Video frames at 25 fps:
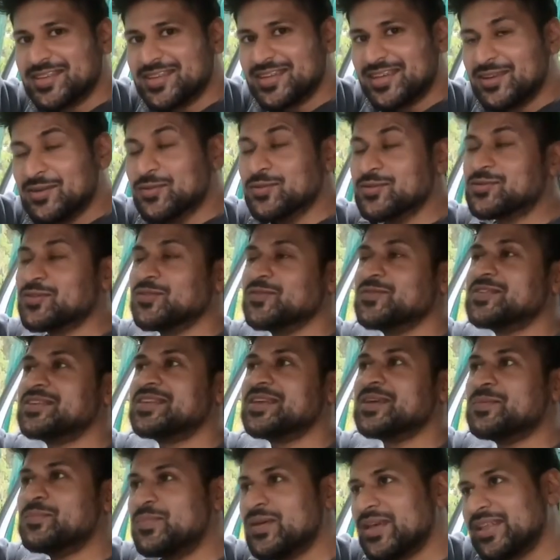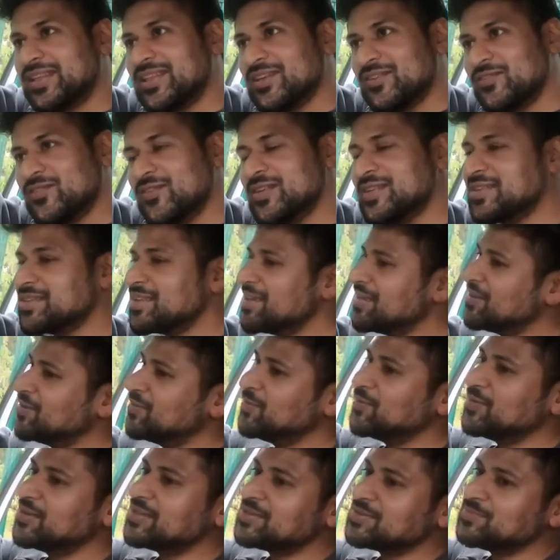It was obviously a big difference,
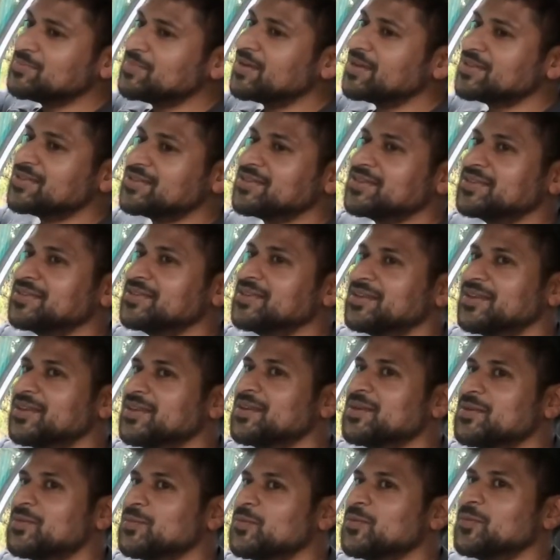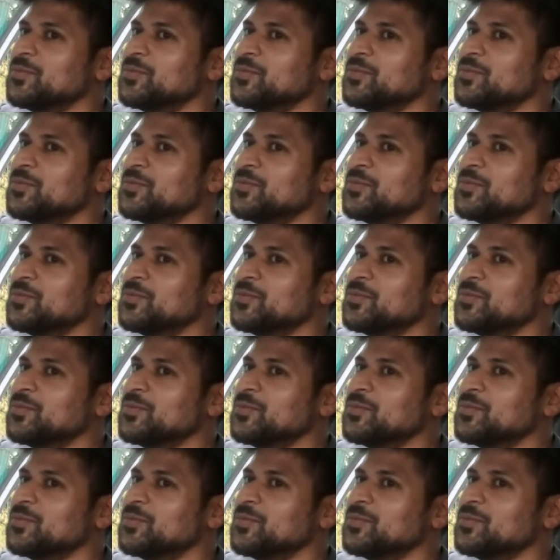not as much as what